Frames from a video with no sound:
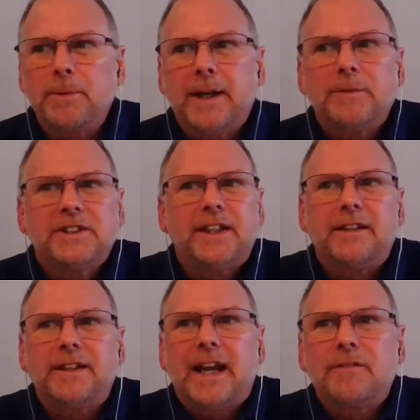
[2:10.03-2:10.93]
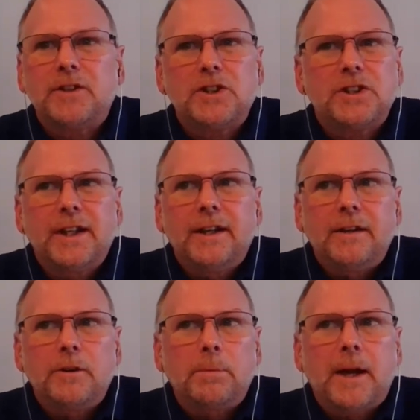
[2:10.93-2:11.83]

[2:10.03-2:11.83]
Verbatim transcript: But I would say on average, they're